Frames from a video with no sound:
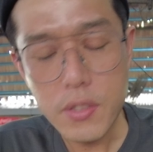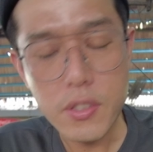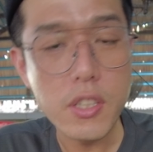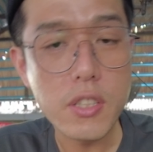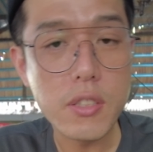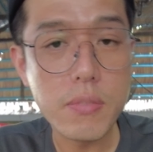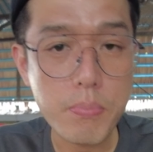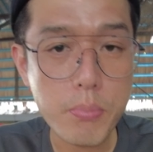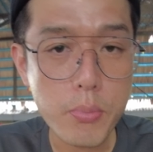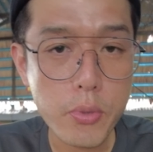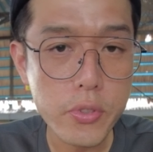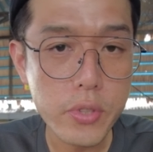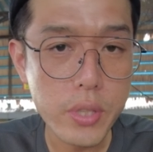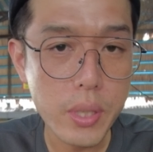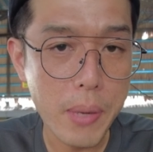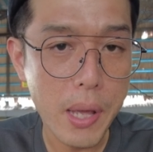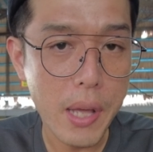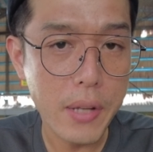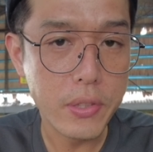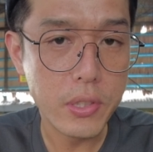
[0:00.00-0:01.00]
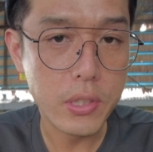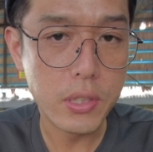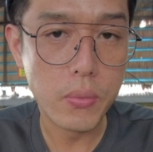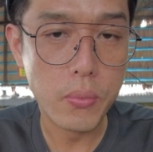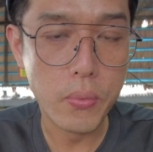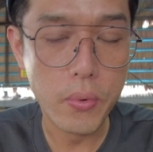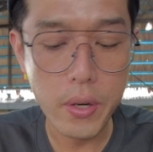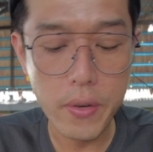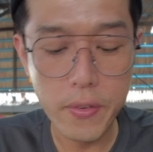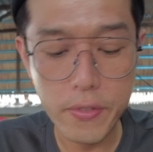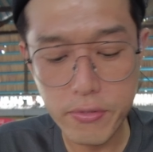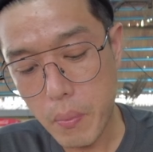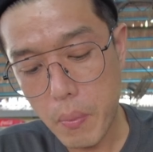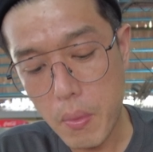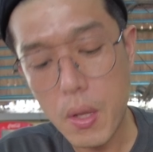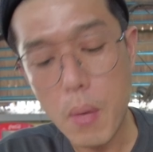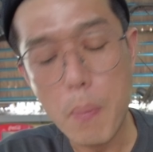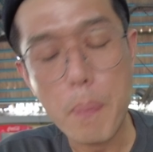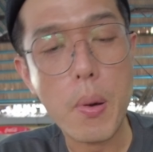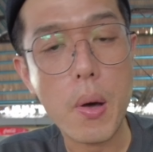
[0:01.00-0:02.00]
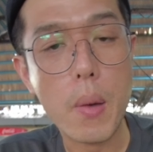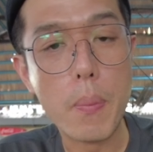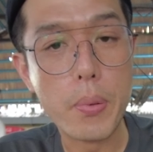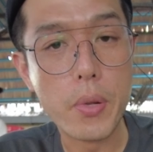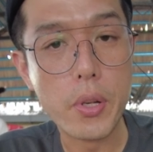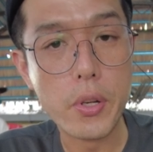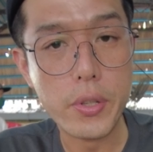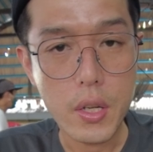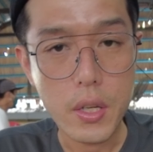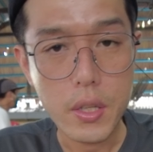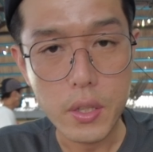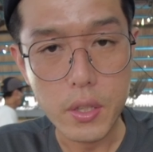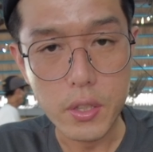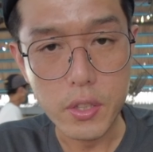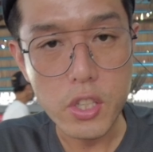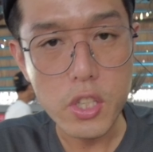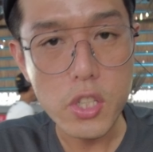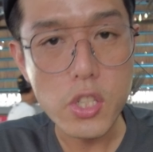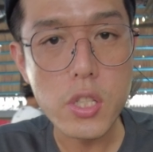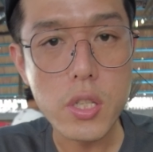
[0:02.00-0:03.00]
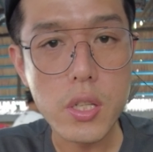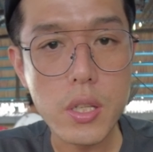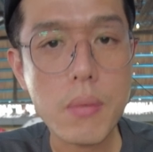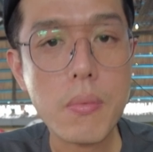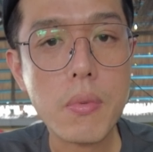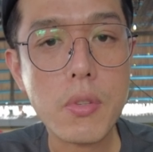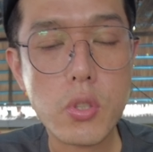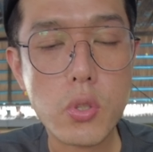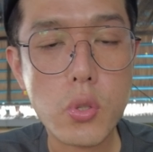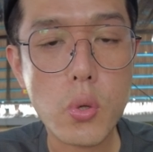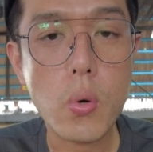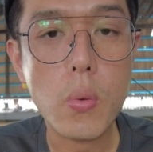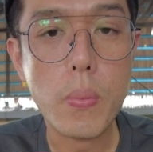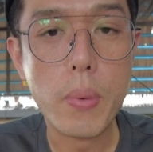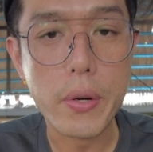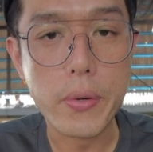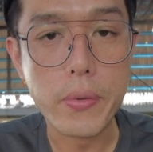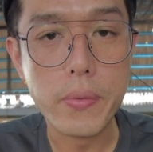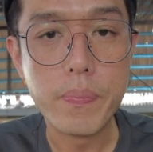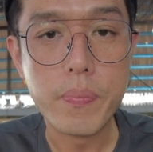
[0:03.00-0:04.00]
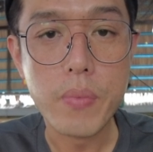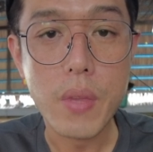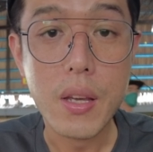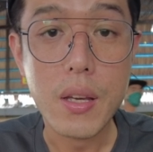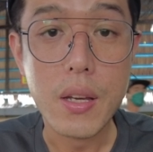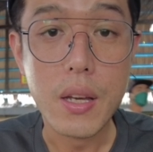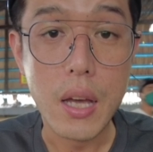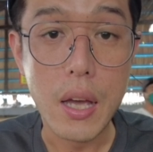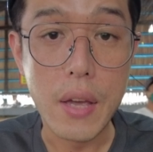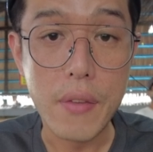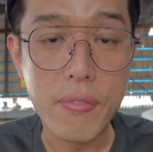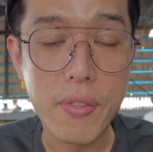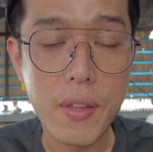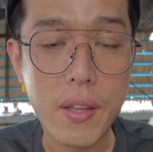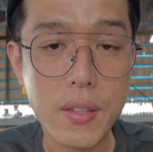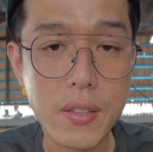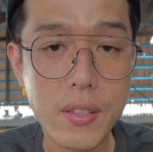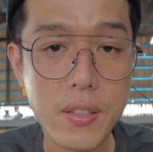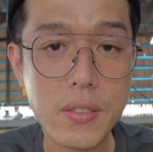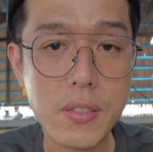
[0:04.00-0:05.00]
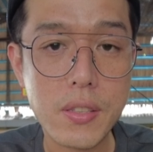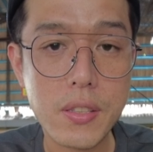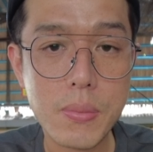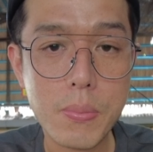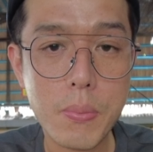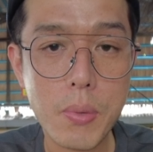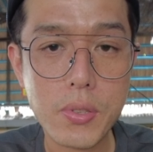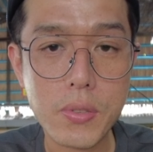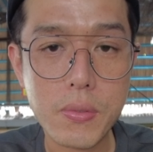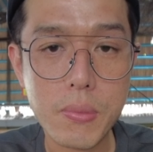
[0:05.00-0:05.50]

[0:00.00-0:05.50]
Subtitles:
This Murtabak is one of the popular dish in Johor. I think this is most